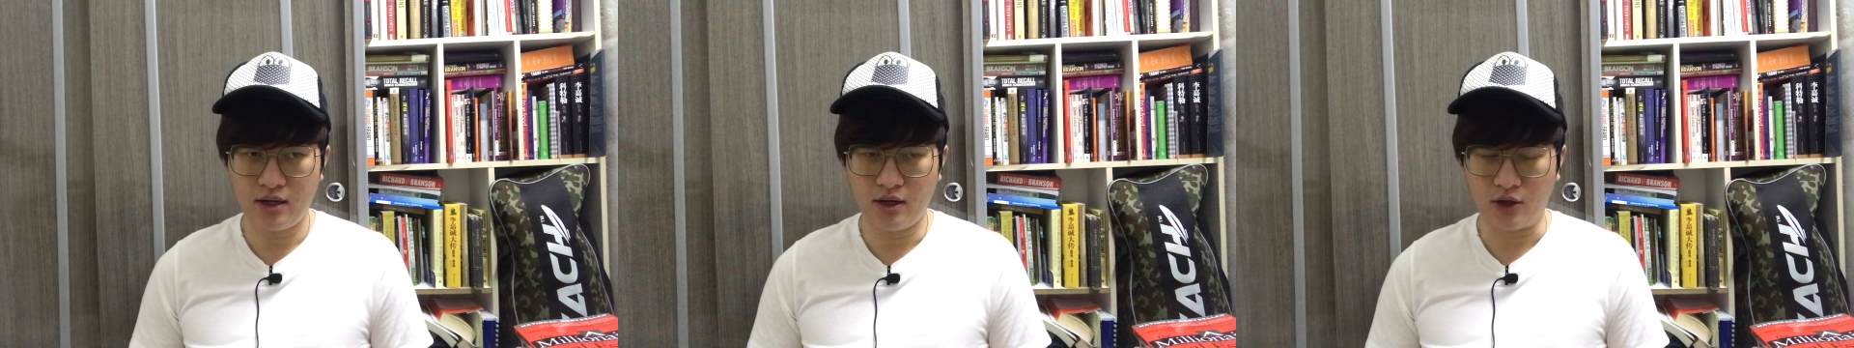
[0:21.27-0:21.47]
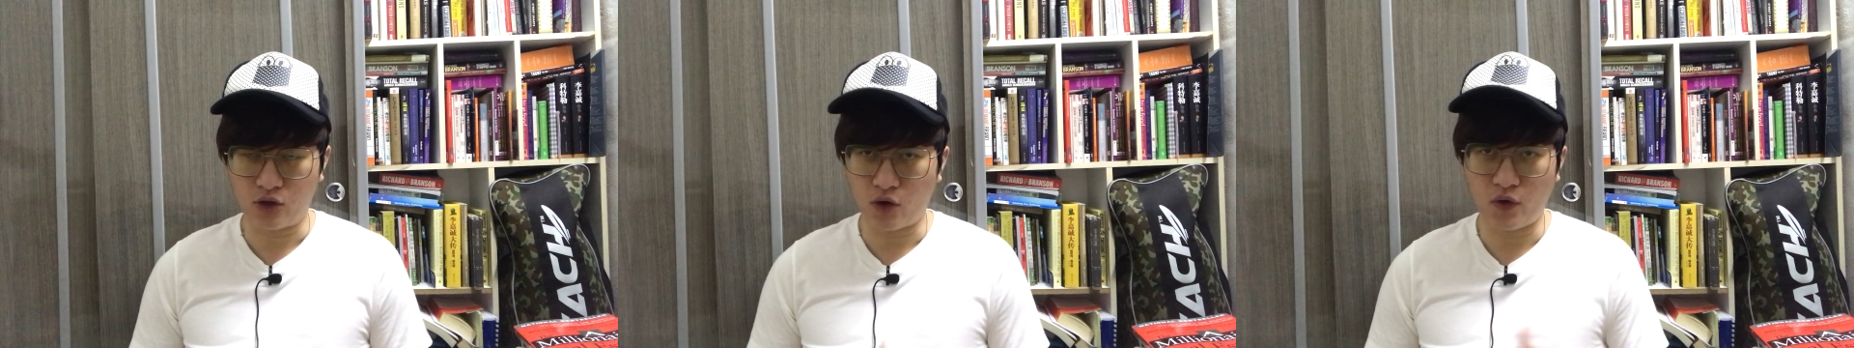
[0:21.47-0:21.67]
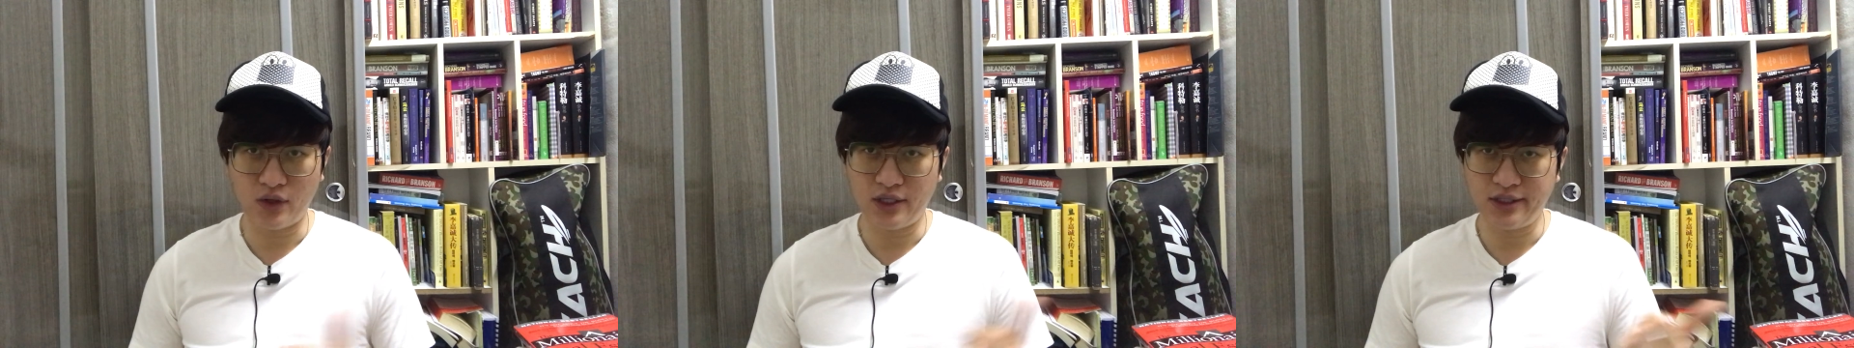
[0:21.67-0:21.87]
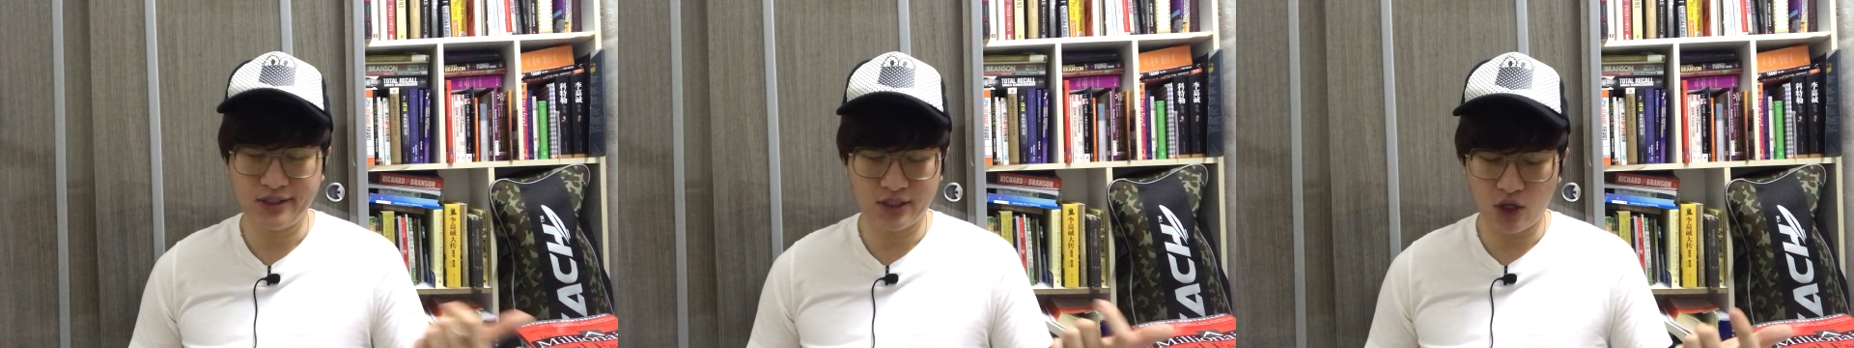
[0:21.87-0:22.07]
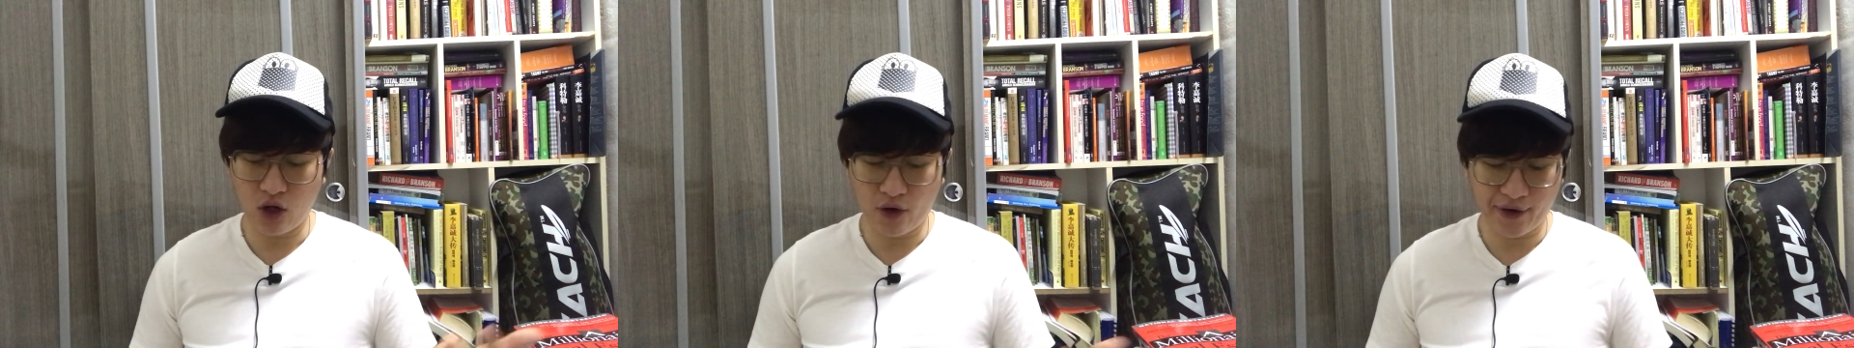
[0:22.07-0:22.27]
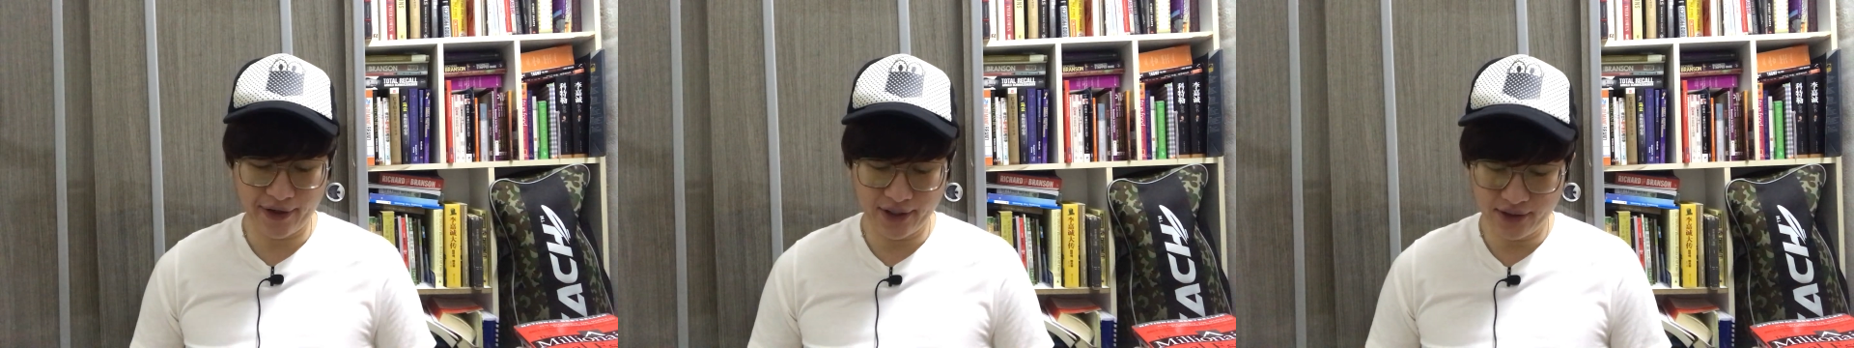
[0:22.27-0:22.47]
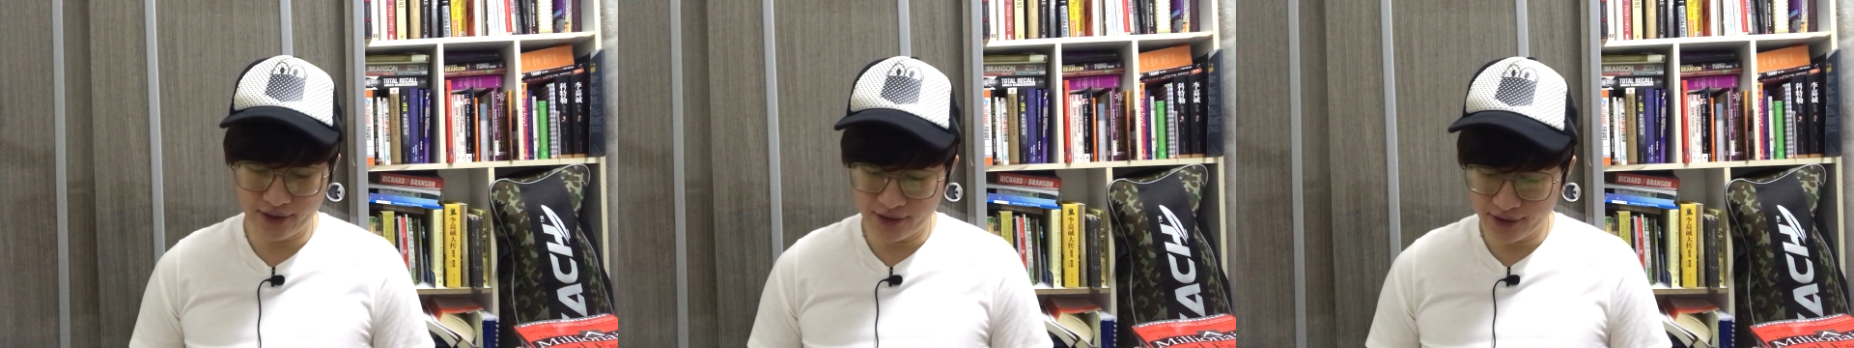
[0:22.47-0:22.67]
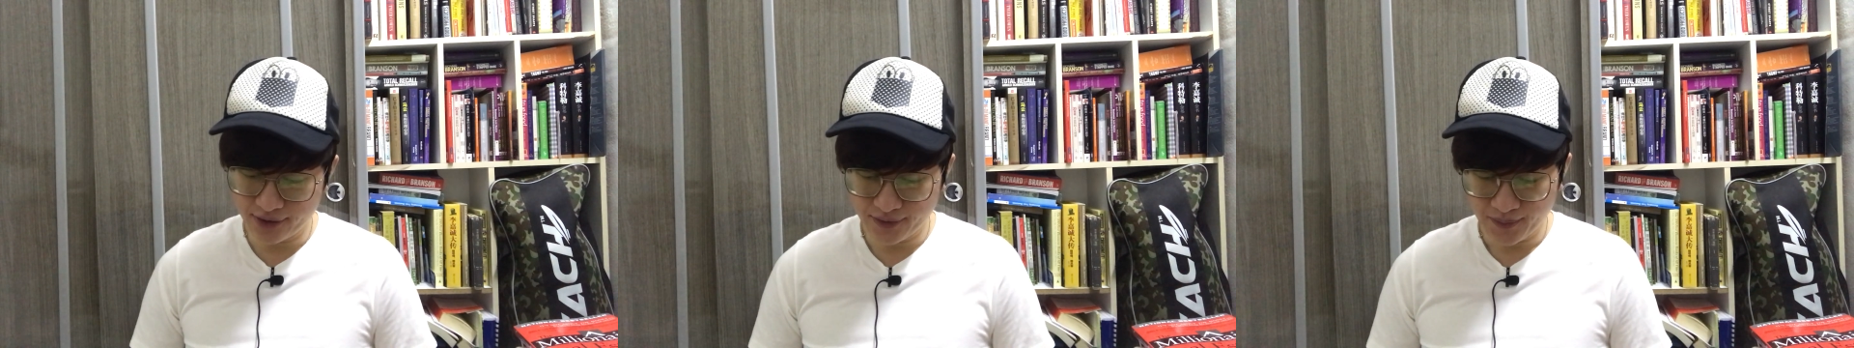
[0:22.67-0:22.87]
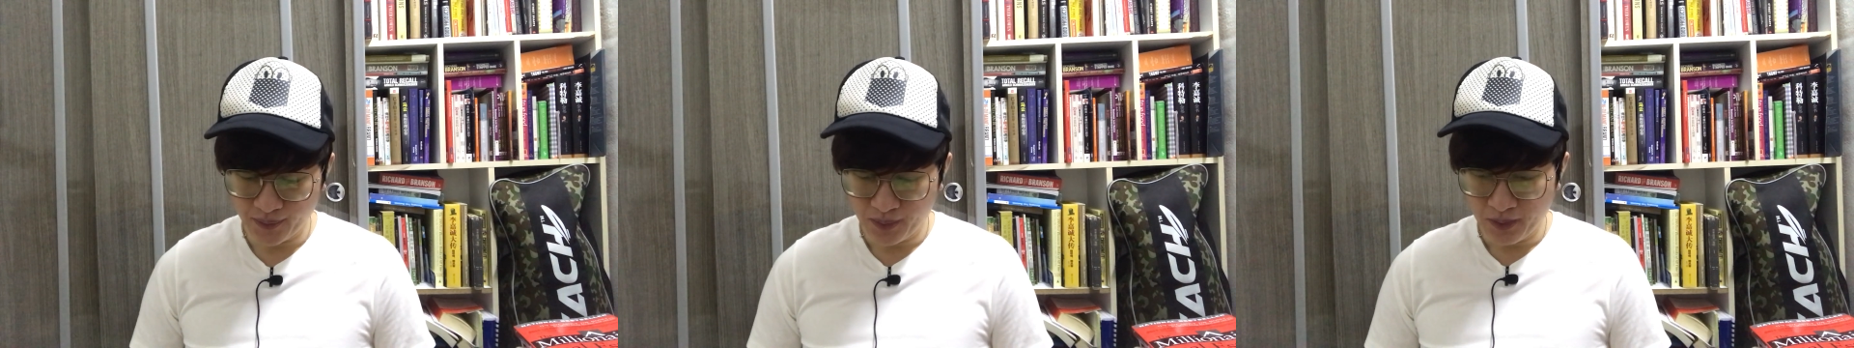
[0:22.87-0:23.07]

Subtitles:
attorneys, lawyers,